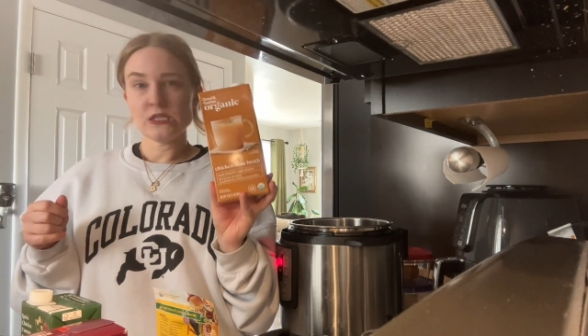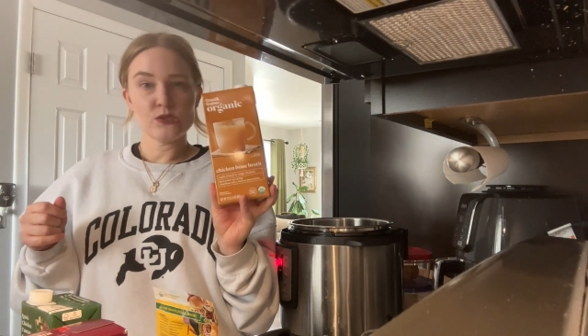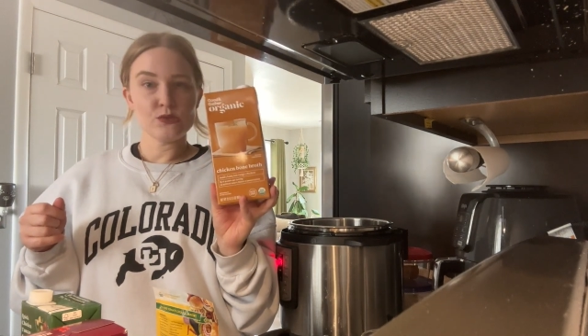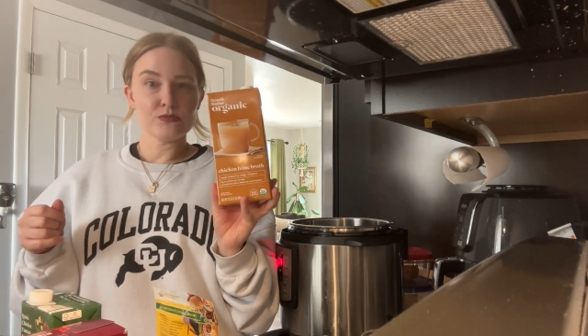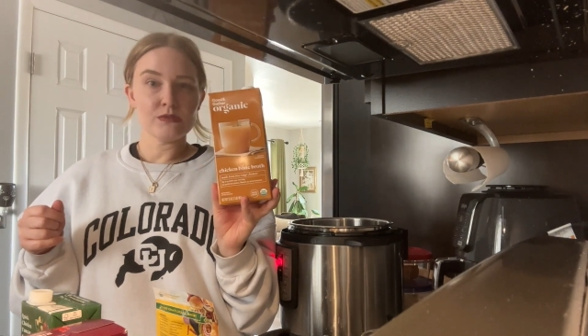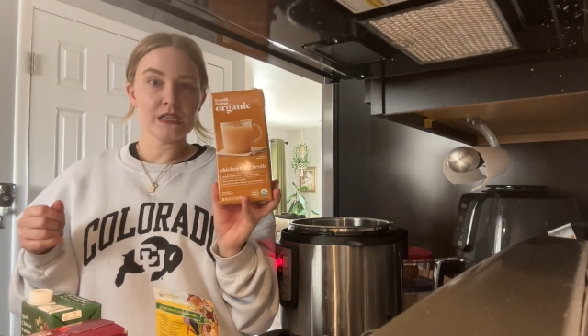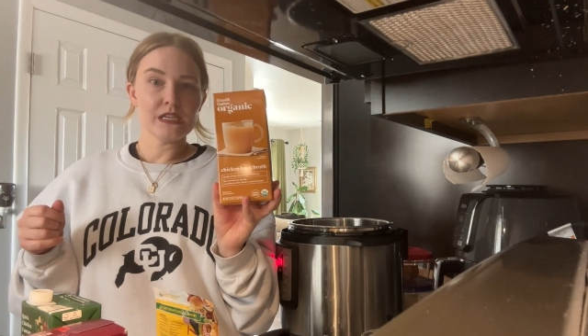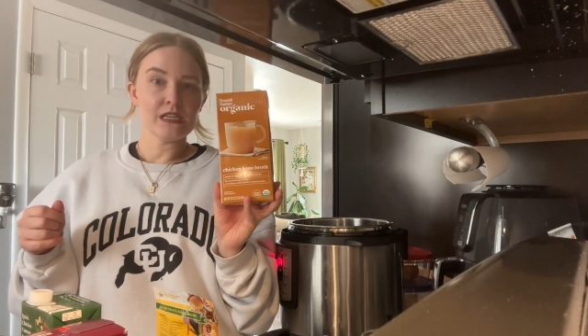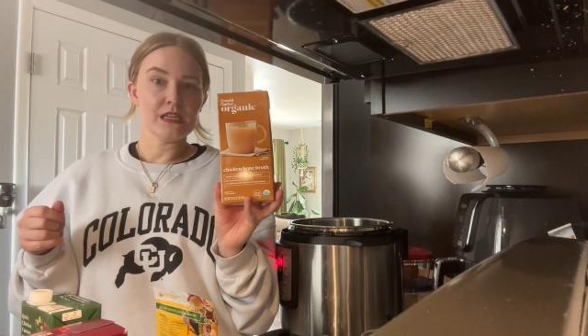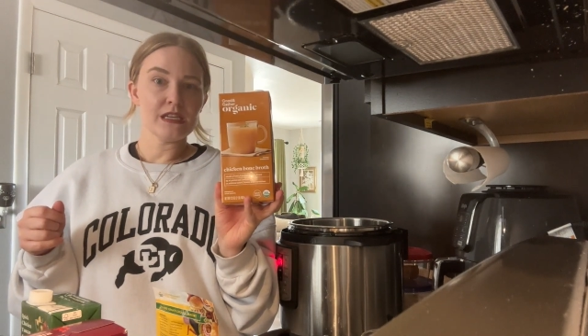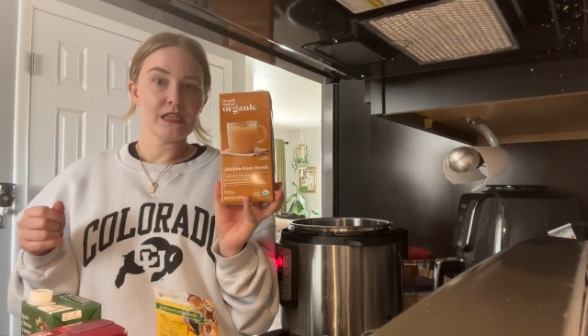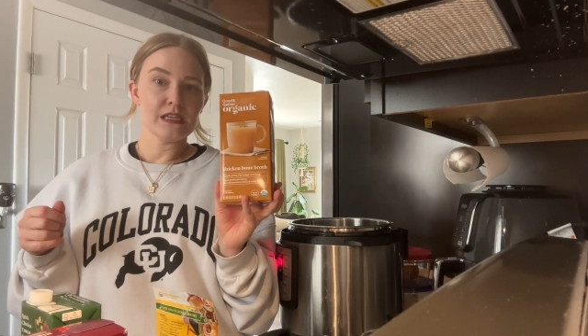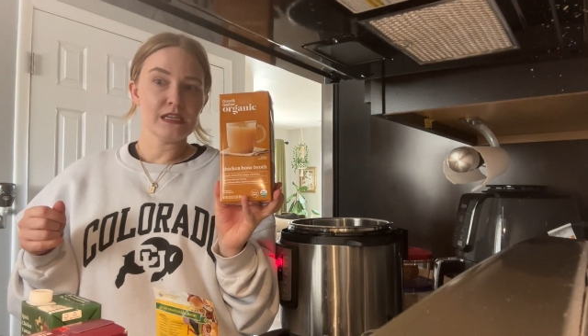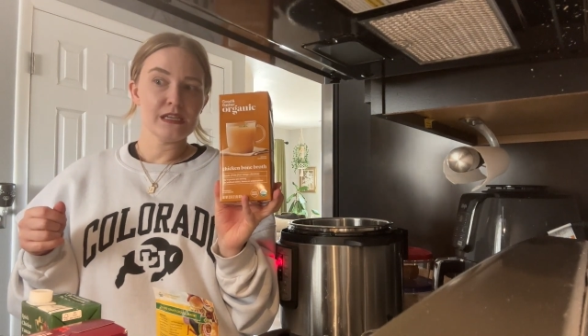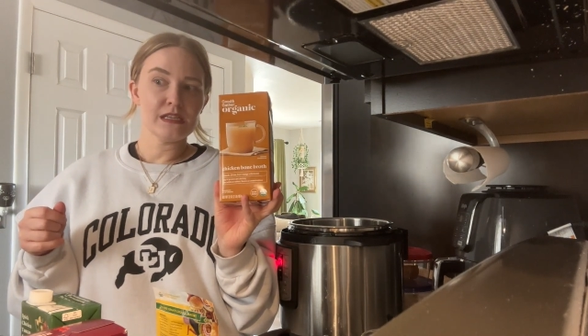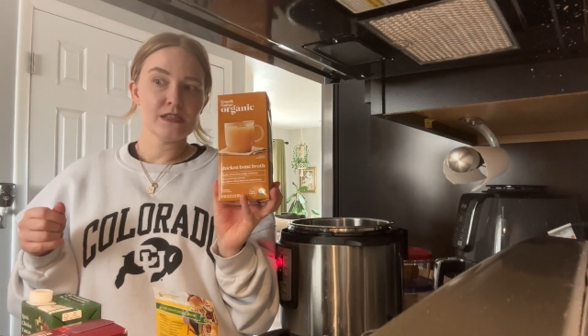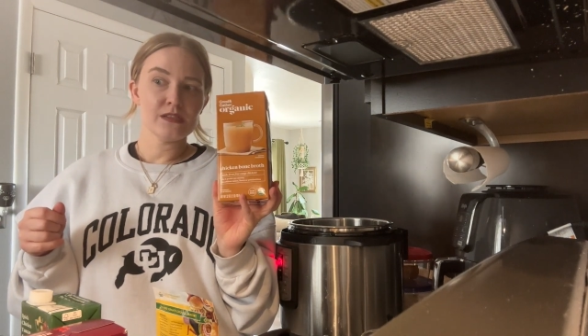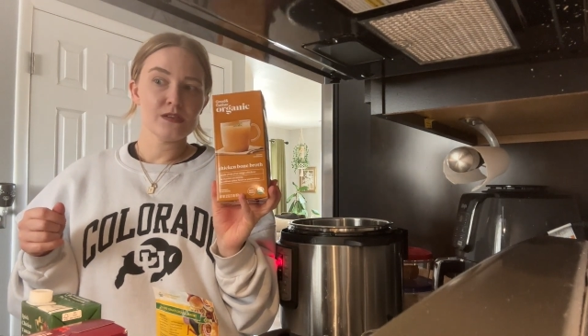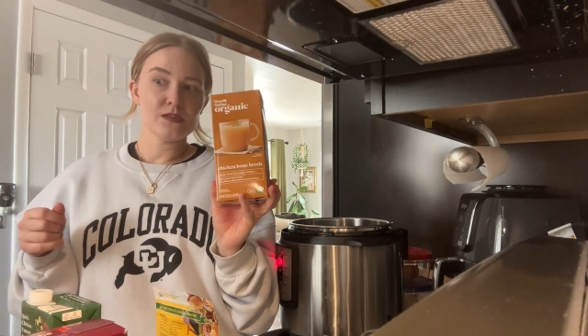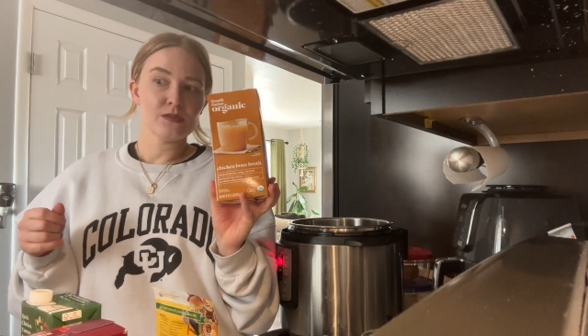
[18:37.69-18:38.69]

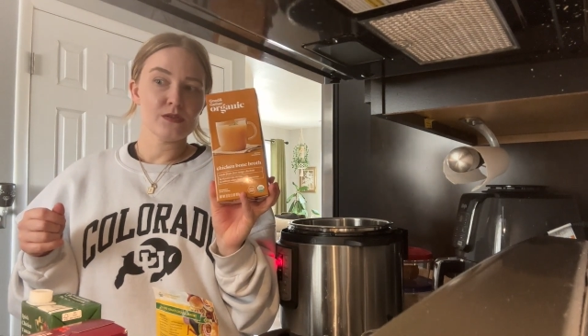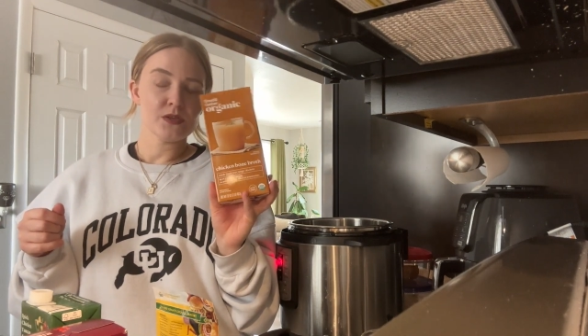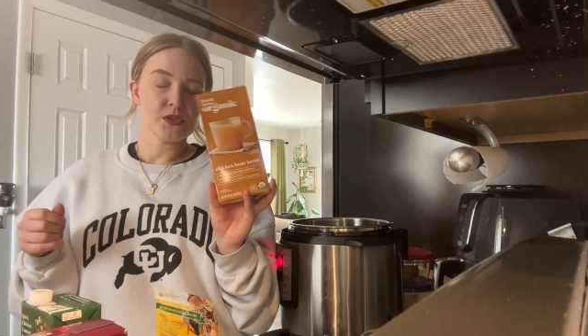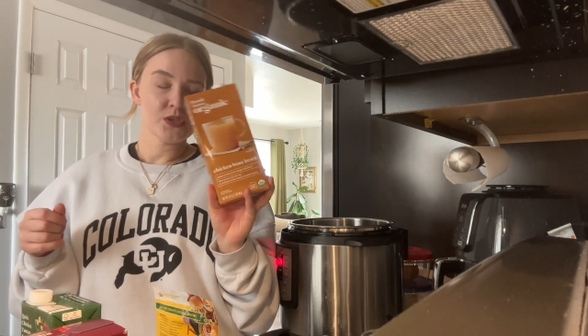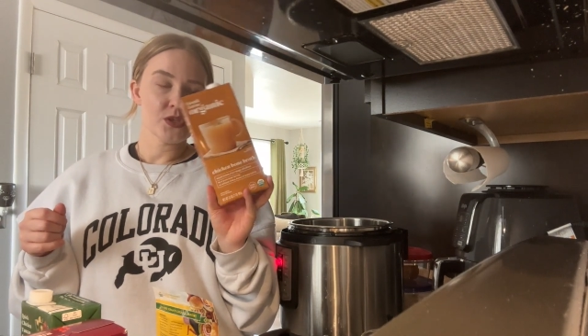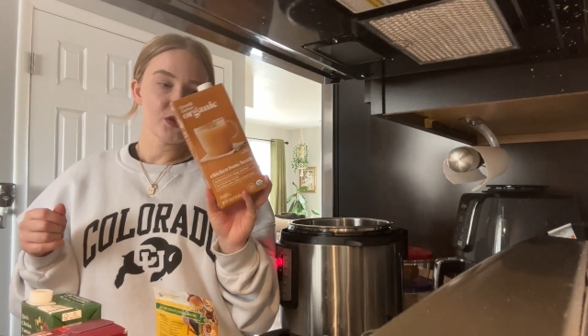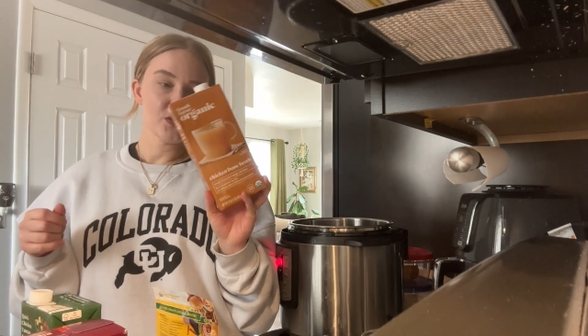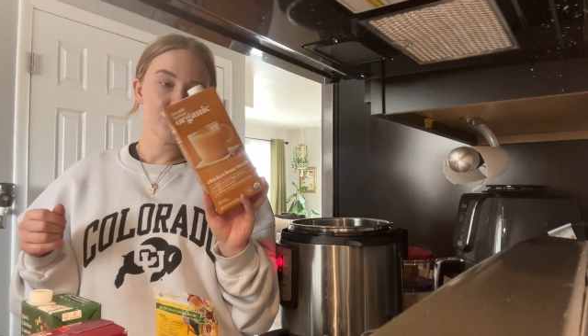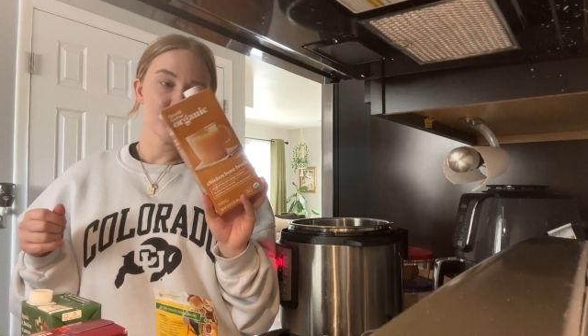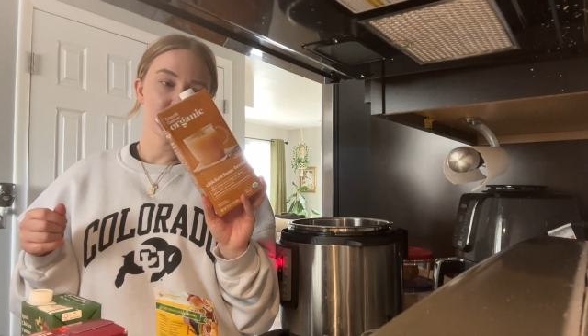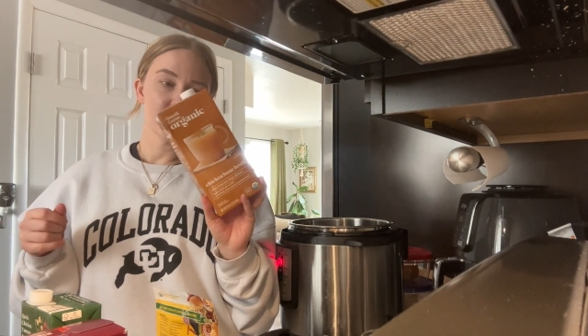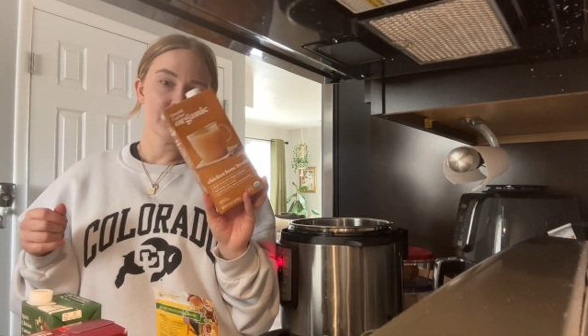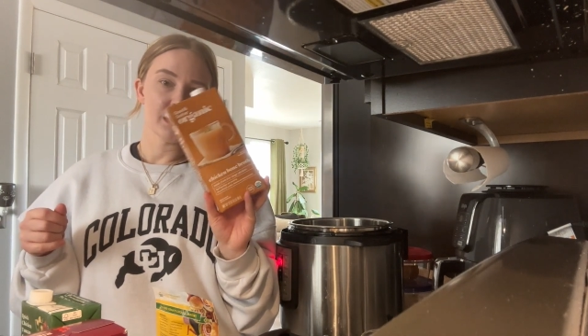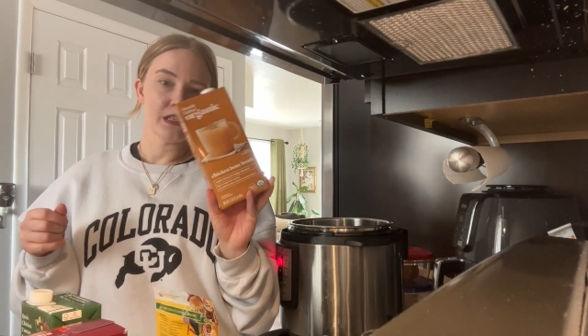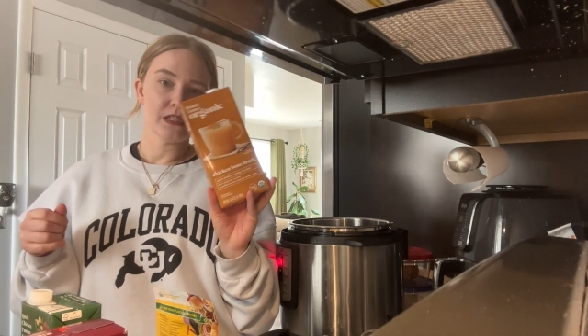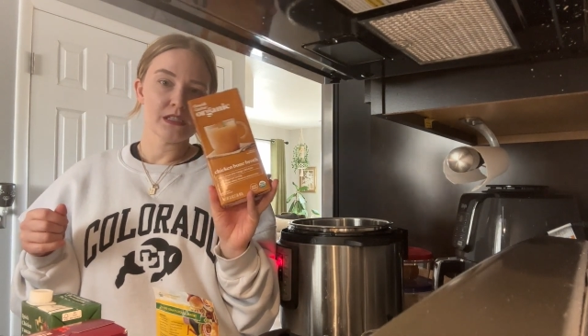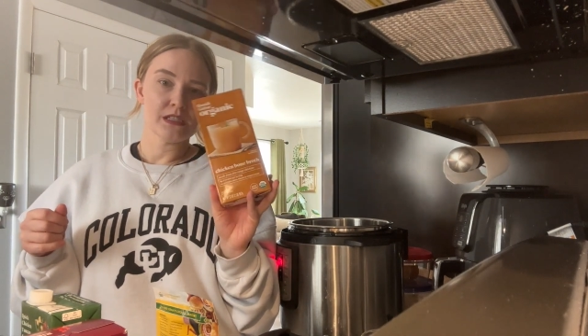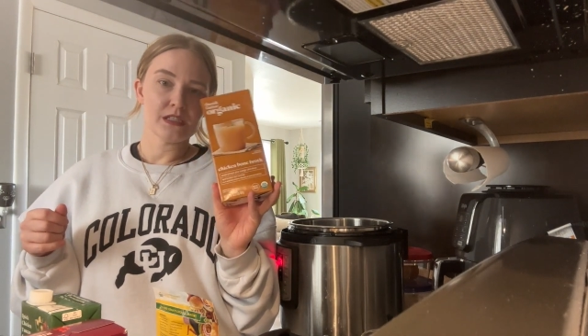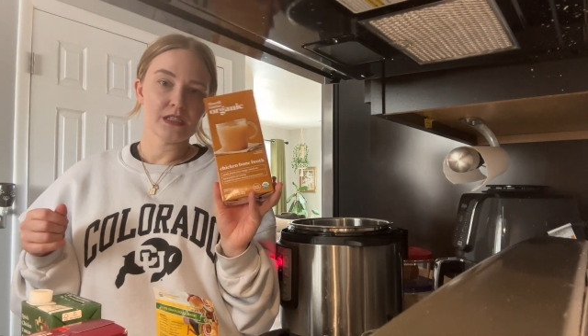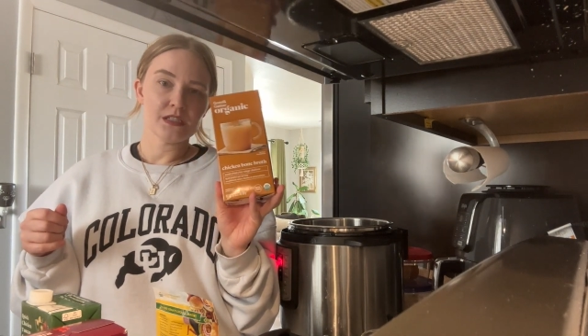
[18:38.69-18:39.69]
drinking or
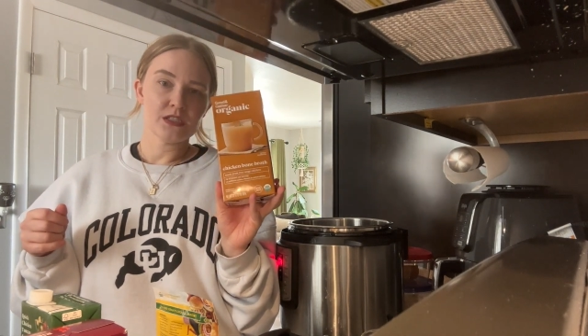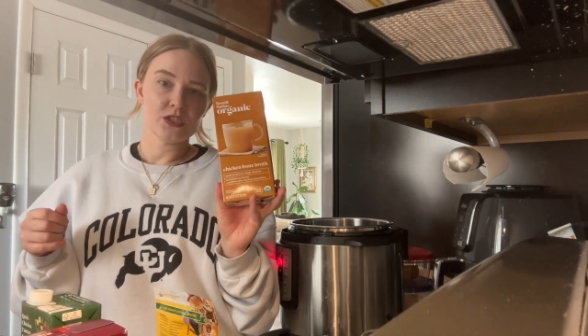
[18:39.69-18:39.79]
using